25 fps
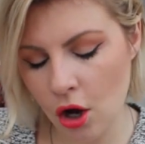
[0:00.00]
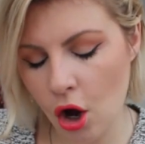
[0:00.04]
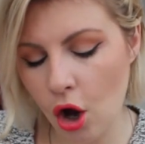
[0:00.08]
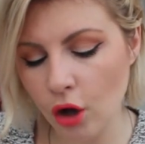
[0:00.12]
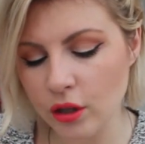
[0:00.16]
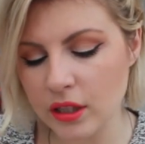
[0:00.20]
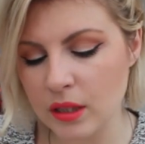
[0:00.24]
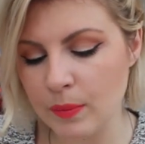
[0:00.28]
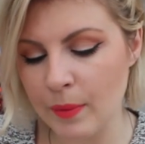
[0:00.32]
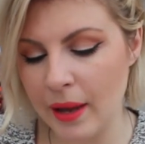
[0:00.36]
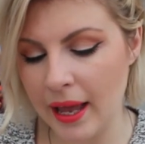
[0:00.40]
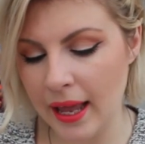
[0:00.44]

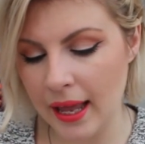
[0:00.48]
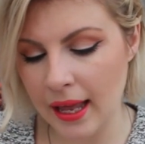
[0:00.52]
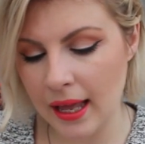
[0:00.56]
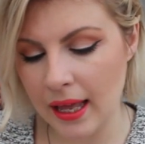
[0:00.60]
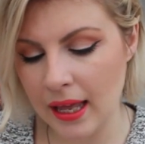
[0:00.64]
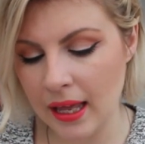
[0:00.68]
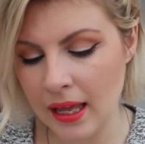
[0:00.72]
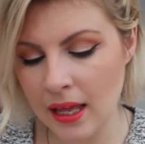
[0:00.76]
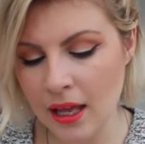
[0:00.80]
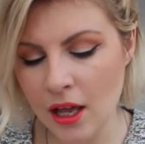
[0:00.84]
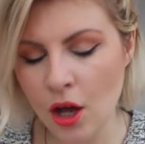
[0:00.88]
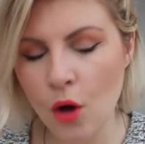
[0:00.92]

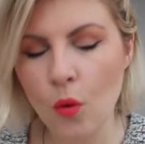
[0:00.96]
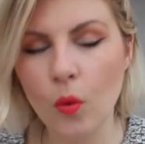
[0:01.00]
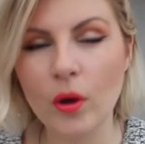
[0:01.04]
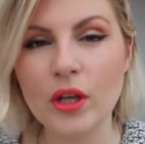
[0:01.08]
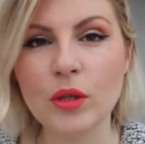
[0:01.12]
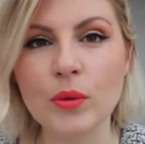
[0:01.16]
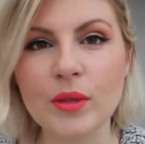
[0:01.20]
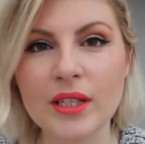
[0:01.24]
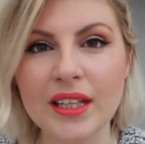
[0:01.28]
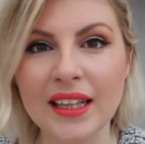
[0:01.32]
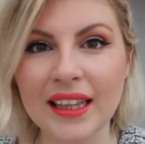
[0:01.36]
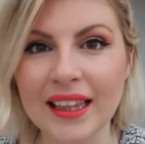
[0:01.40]
Cosmic,
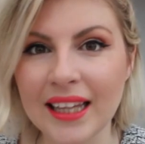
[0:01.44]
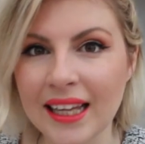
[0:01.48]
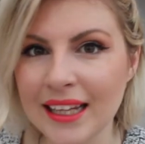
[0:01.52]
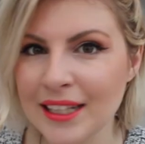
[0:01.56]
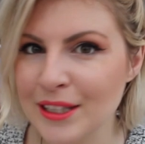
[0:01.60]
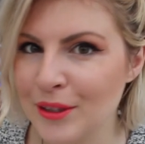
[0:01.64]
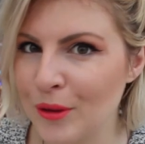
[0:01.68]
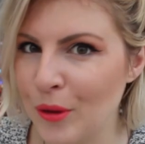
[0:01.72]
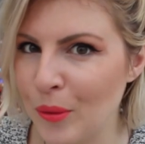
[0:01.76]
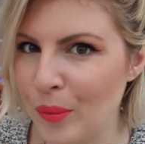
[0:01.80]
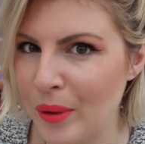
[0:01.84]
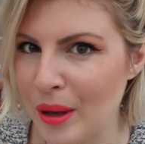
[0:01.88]
which was a
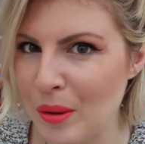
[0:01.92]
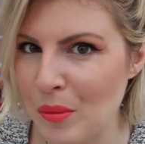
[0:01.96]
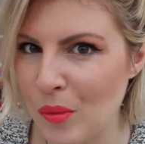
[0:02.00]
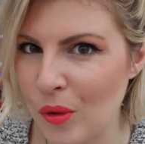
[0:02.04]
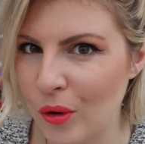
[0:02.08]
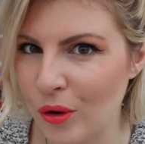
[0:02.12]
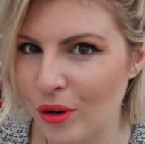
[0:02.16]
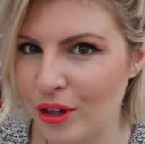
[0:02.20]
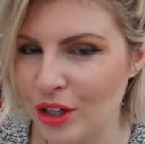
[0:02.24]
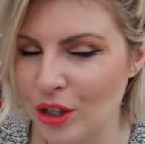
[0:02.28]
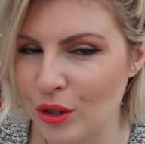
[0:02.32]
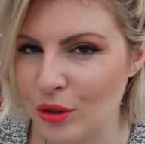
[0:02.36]
little bit
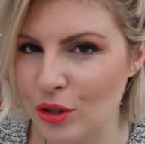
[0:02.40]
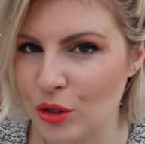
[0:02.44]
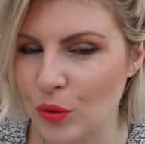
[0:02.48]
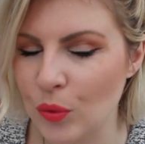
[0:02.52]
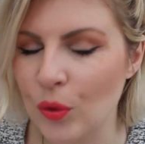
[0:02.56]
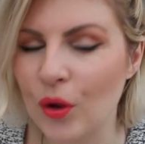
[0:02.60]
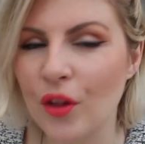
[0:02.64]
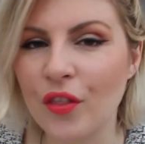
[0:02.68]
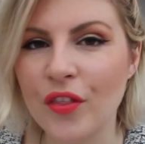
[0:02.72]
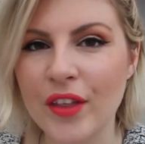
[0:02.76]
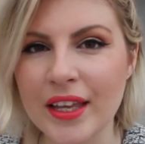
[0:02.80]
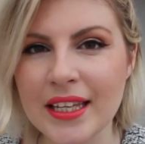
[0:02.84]
more unusual.